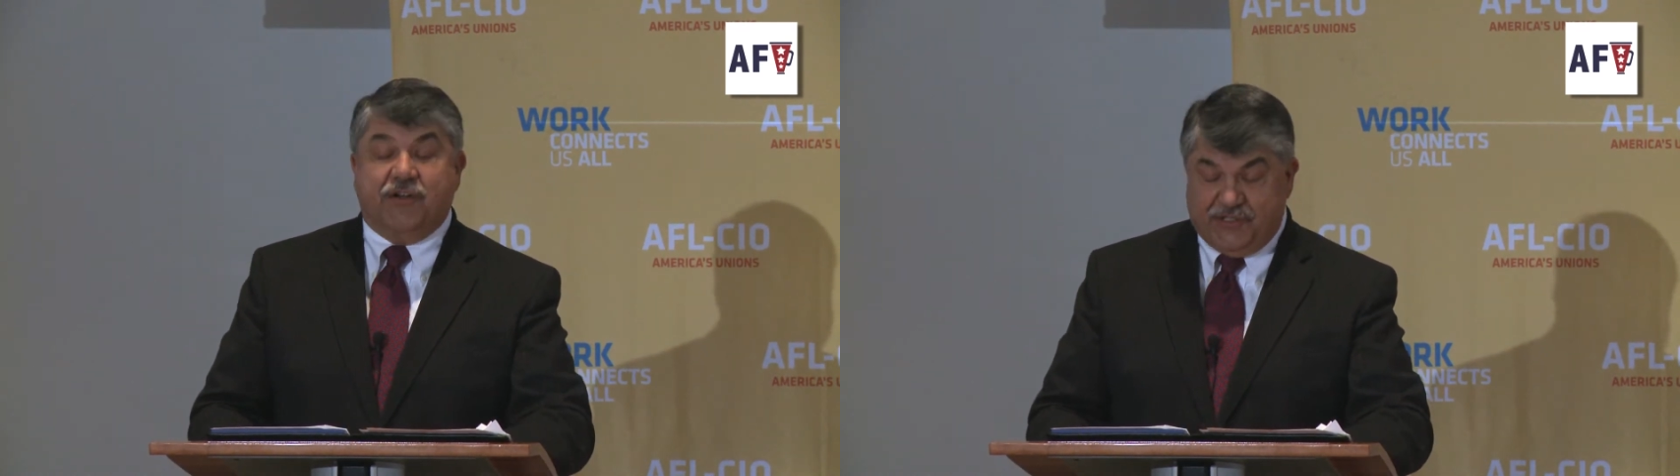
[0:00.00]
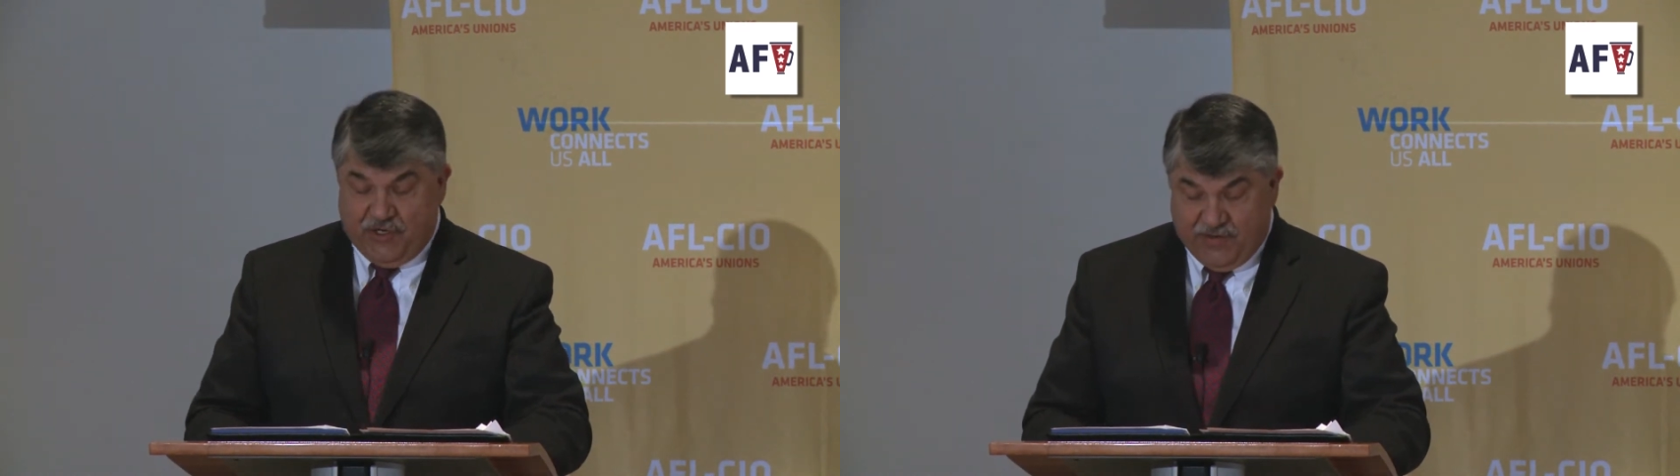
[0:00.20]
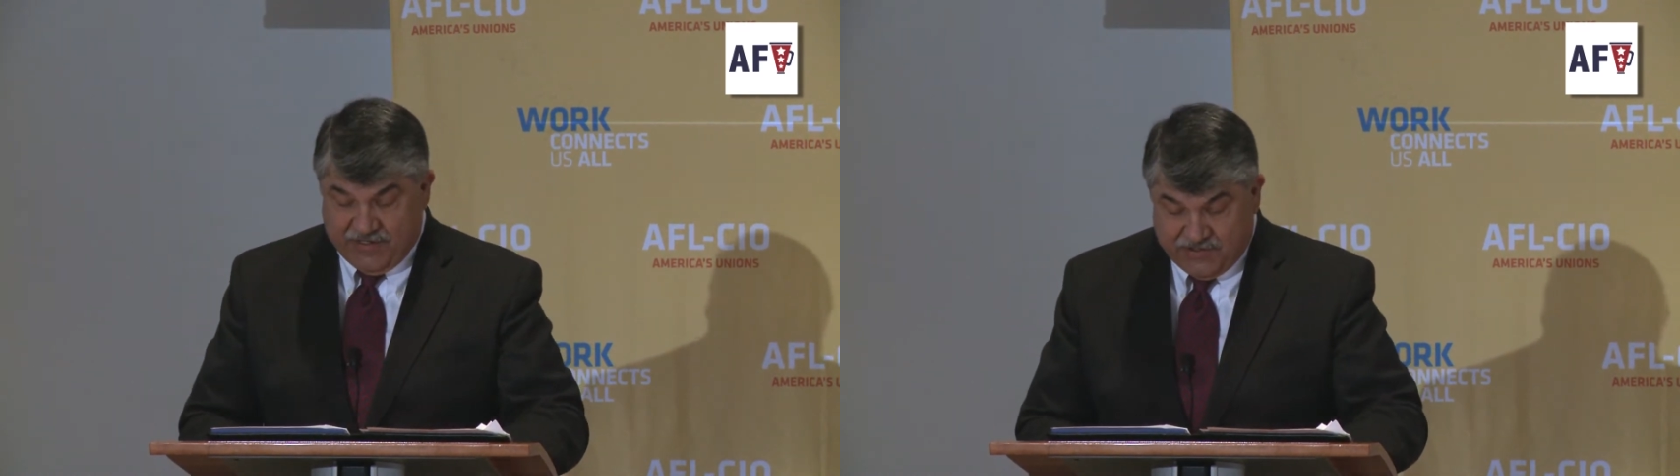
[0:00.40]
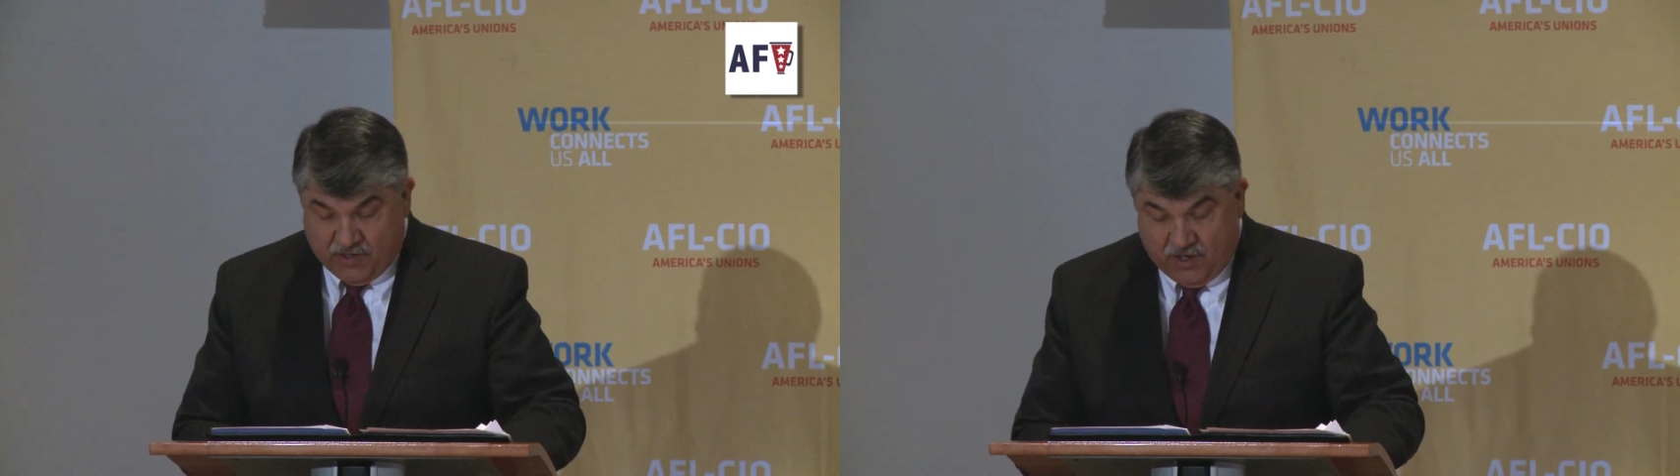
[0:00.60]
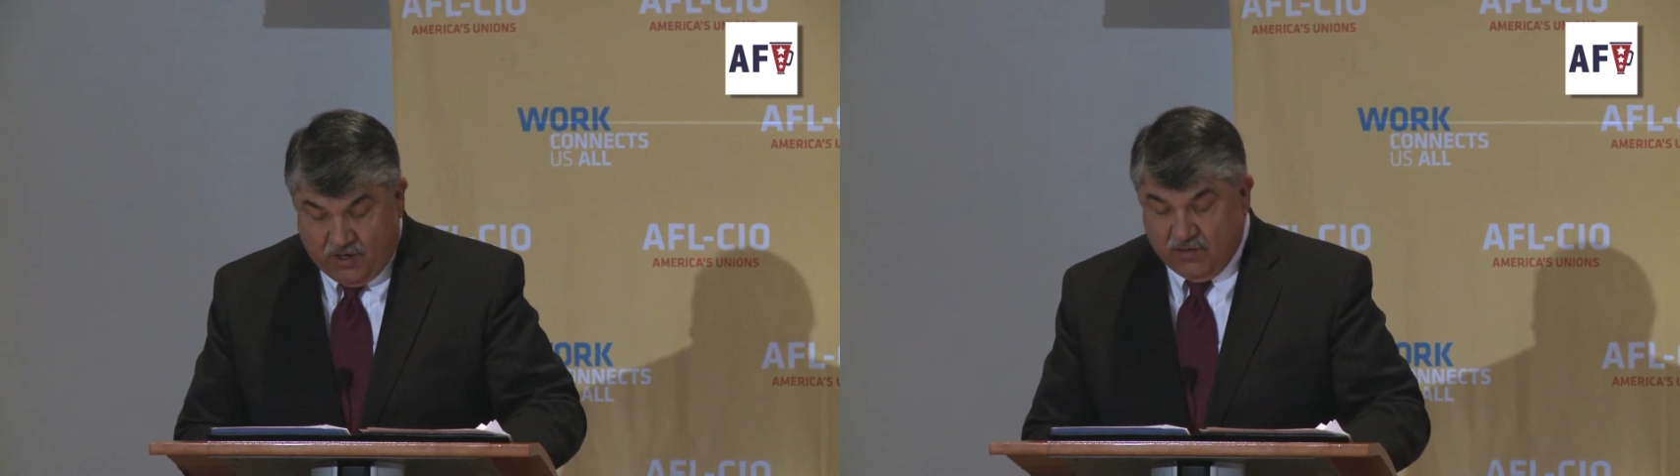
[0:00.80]
showed us
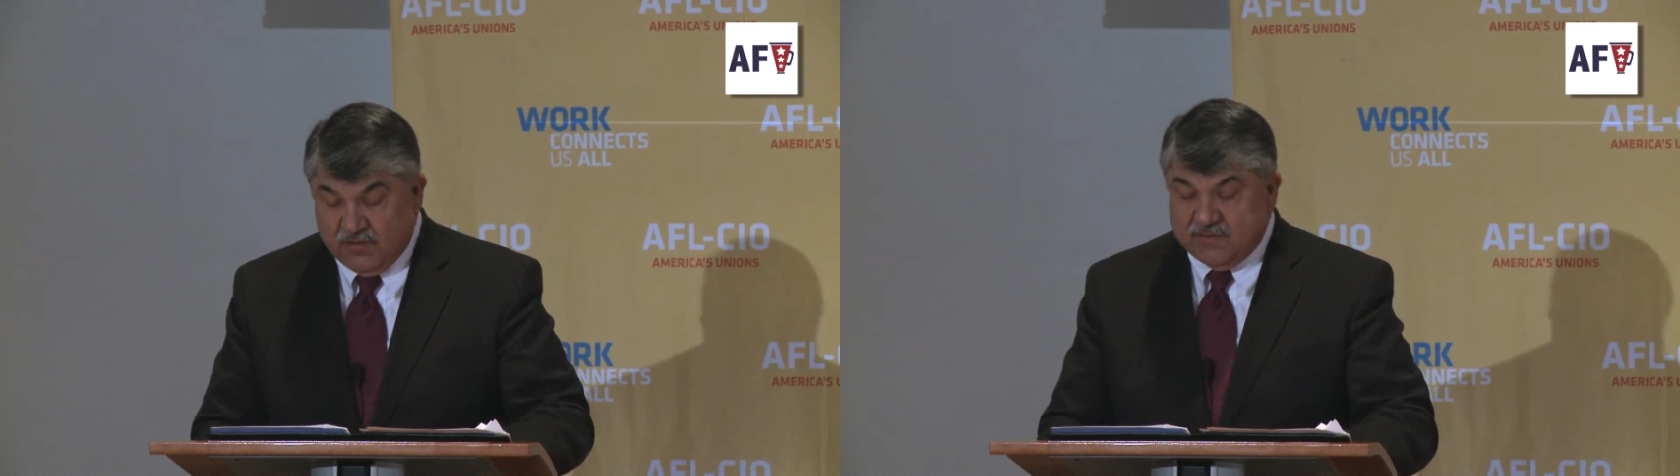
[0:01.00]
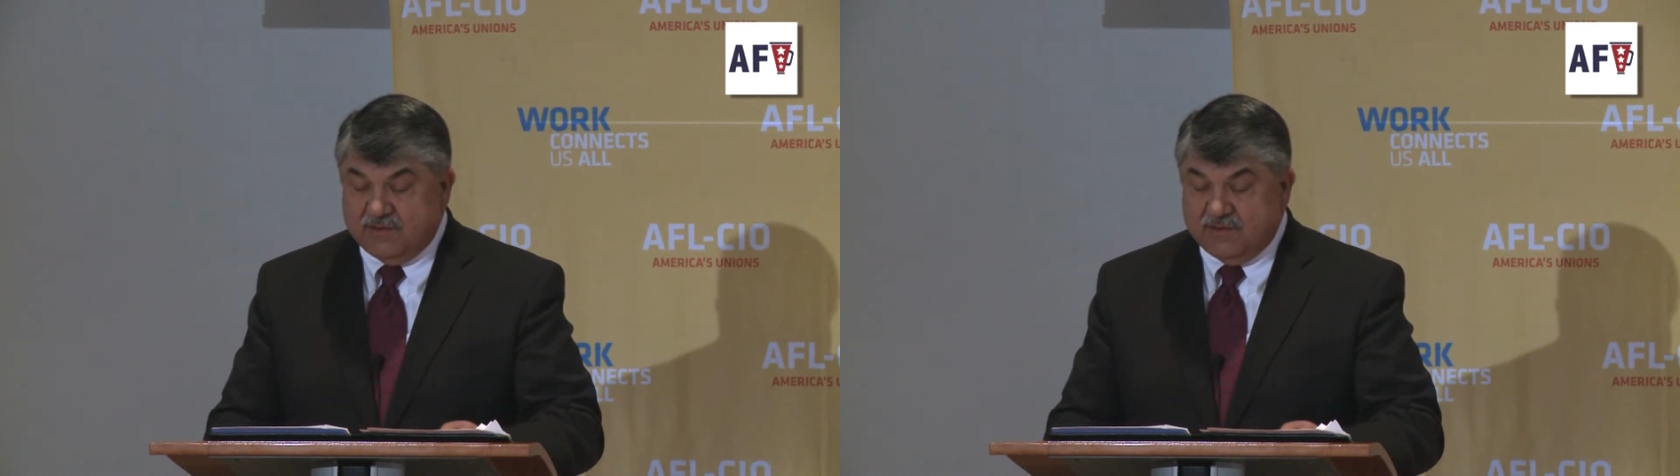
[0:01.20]
all,